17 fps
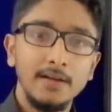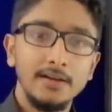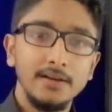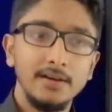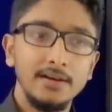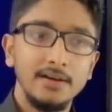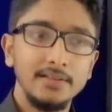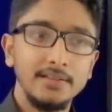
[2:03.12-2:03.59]

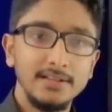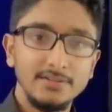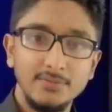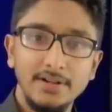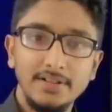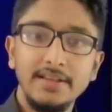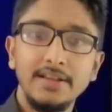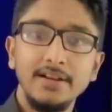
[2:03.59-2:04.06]
that's
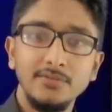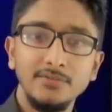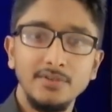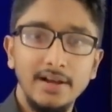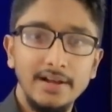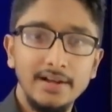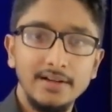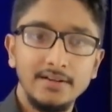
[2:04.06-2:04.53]
what they do,
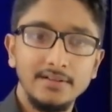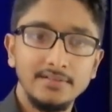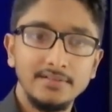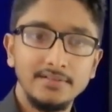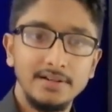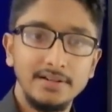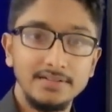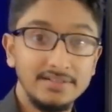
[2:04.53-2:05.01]
right?
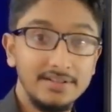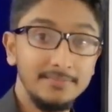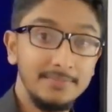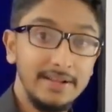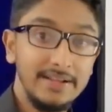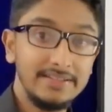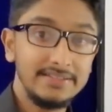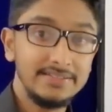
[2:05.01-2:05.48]
In some
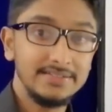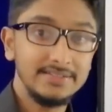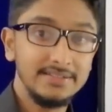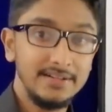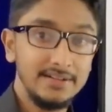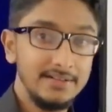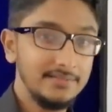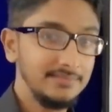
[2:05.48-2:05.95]
places
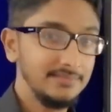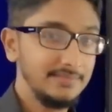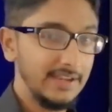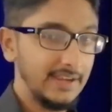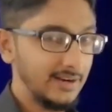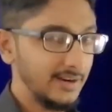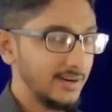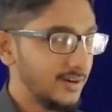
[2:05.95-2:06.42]
they
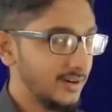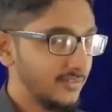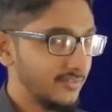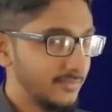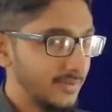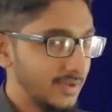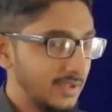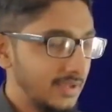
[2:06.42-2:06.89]
get a lot
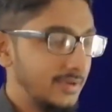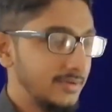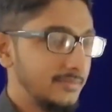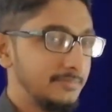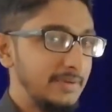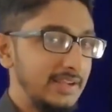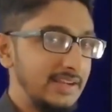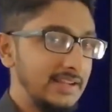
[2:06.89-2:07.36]
of
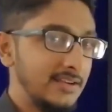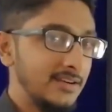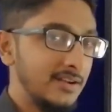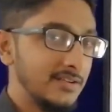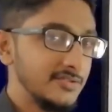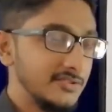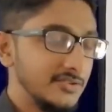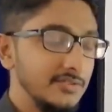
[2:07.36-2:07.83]
beating
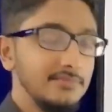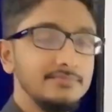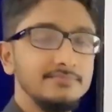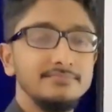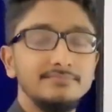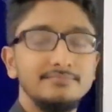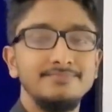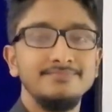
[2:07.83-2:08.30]
also,
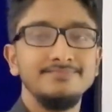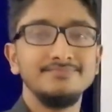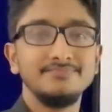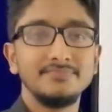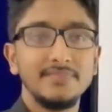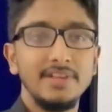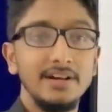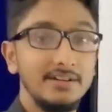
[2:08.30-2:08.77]

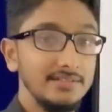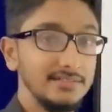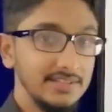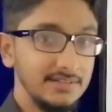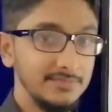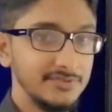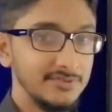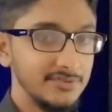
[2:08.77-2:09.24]

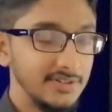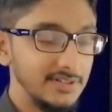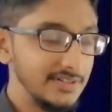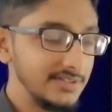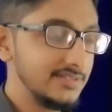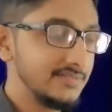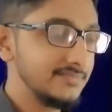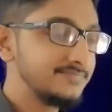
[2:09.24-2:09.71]
some
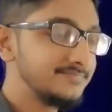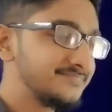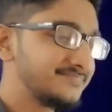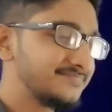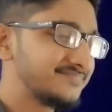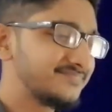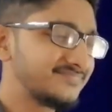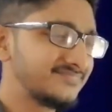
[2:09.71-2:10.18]
students,
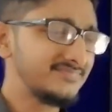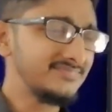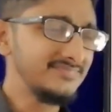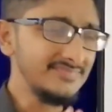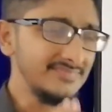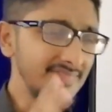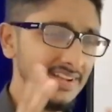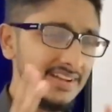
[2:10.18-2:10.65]

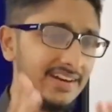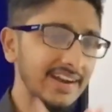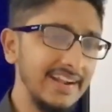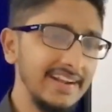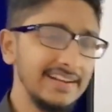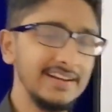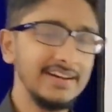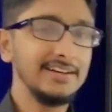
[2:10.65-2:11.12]

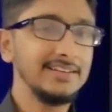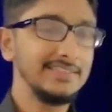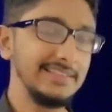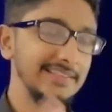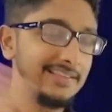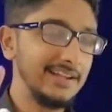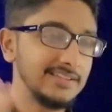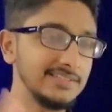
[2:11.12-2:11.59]
right?
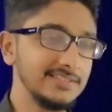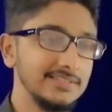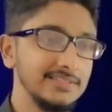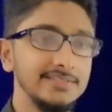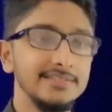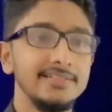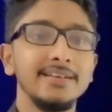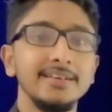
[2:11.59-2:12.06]
That's
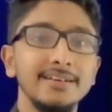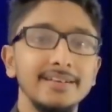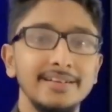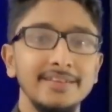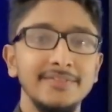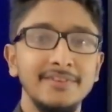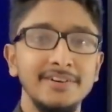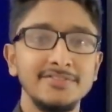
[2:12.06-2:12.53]
a
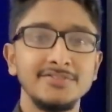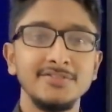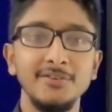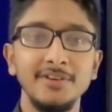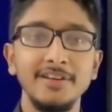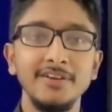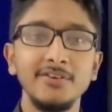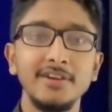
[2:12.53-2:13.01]
different
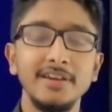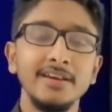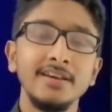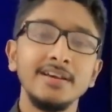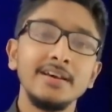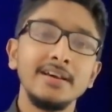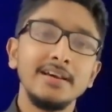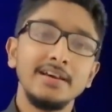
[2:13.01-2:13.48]
story.
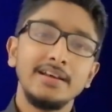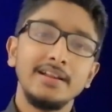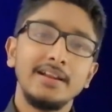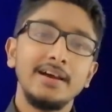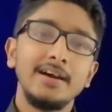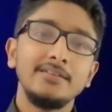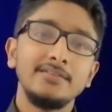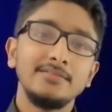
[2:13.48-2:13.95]
Okay,
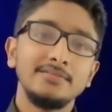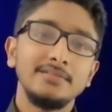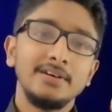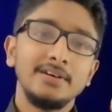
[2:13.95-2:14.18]
now